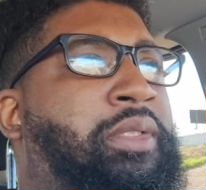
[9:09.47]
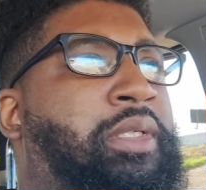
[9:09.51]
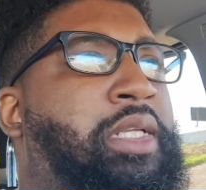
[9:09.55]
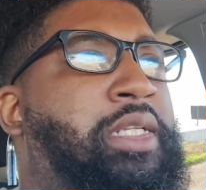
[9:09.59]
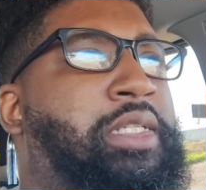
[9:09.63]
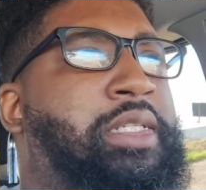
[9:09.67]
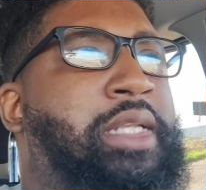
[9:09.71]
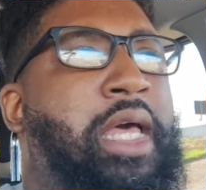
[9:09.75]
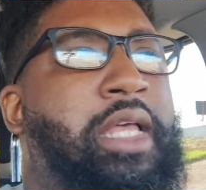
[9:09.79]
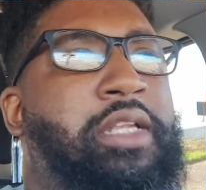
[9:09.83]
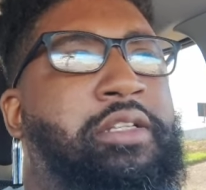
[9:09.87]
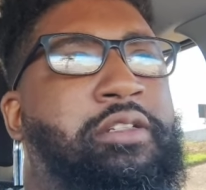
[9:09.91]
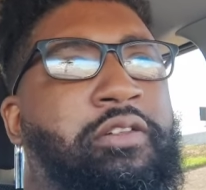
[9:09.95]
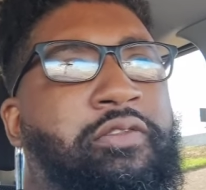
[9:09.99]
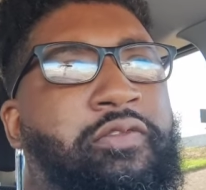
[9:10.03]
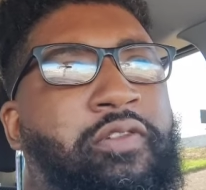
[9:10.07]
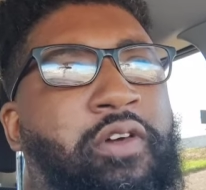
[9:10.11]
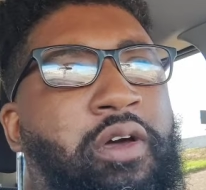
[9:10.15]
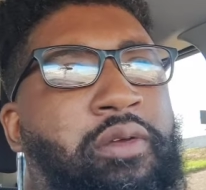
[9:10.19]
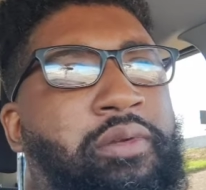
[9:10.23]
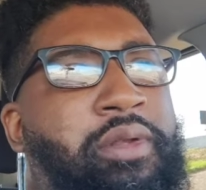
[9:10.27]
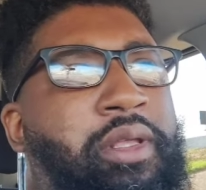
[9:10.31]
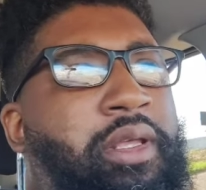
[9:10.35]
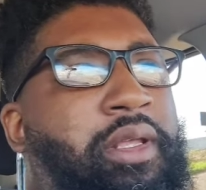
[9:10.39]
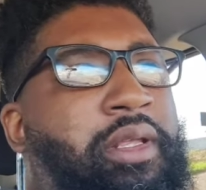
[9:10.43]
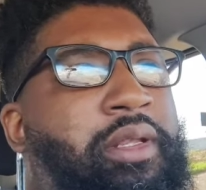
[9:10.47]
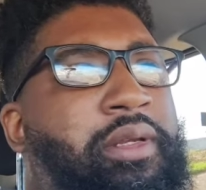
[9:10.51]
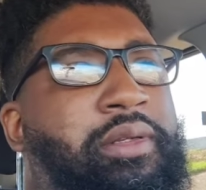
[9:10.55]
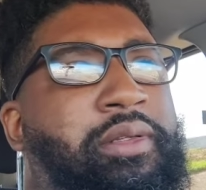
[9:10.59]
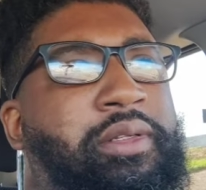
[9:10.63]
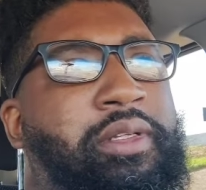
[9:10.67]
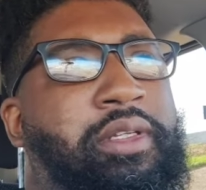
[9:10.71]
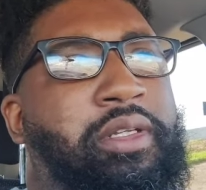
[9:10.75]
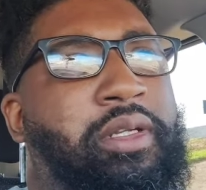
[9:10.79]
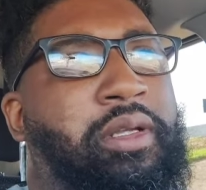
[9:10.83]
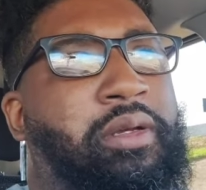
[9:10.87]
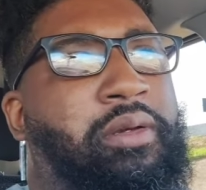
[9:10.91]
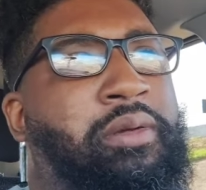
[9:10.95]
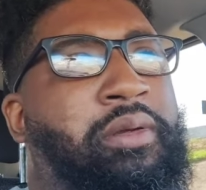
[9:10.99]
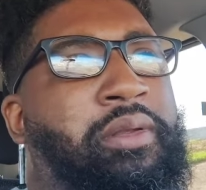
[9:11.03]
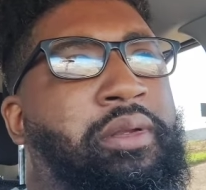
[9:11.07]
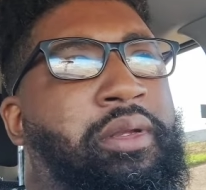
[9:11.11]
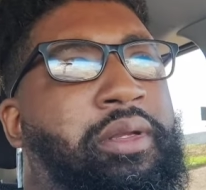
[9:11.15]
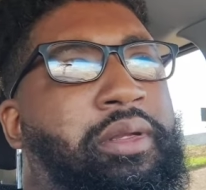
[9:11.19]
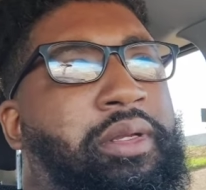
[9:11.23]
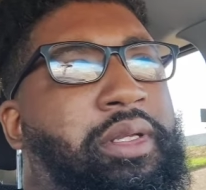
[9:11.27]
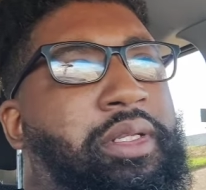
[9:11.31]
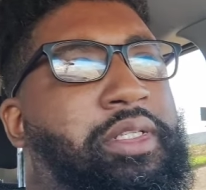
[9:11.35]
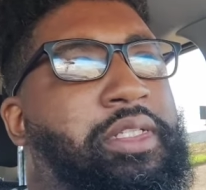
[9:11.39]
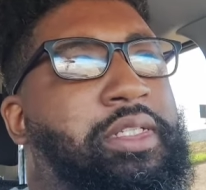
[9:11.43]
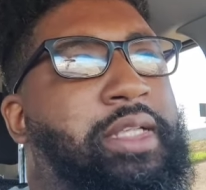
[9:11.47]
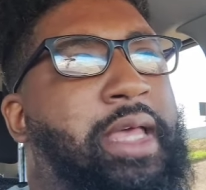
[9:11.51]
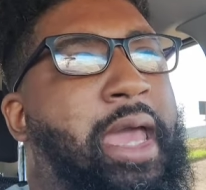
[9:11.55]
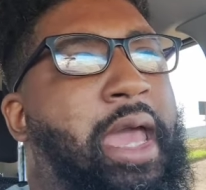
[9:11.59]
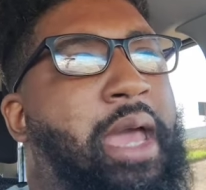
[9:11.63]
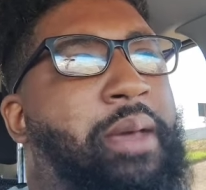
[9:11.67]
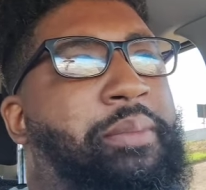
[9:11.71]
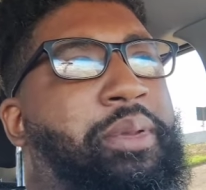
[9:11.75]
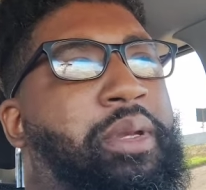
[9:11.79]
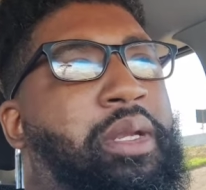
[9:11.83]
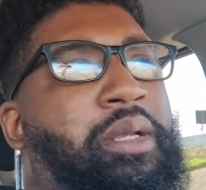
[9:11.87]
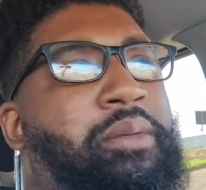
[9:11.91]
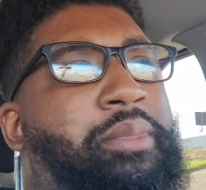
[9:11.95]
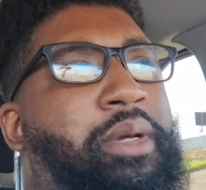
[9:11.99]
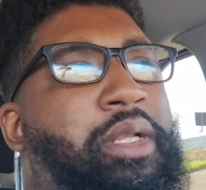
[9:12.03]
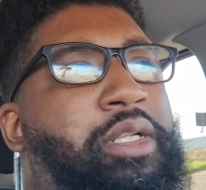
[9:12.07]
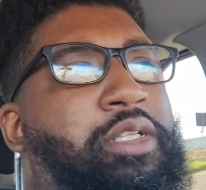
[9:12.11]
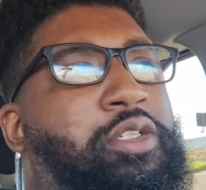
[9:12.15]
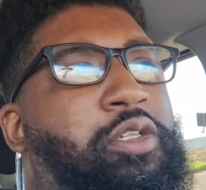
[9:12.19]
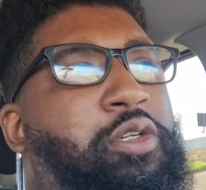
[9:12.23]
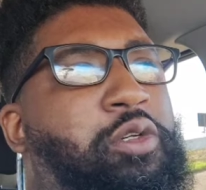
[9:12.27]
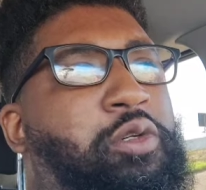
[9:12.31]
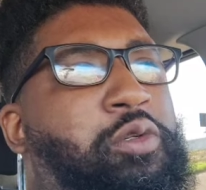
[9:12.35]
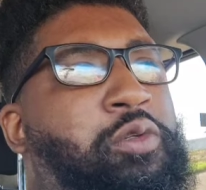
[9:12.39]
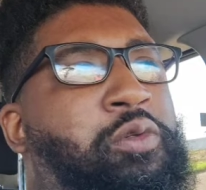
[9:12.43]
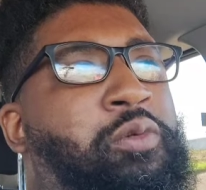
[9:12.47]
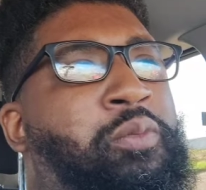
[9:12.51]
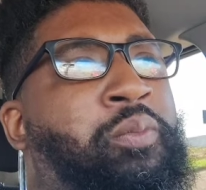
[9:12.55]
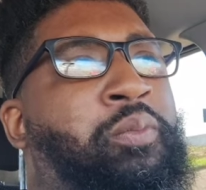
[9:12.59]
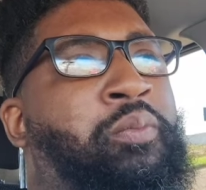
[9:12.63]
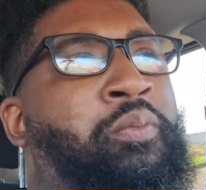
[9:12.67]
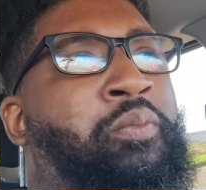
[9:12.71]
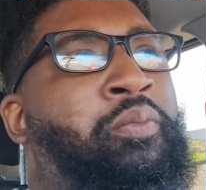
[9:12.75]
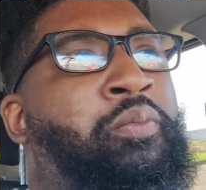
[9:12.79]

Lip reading: it's not your fault that, you know, this is happening. But 2,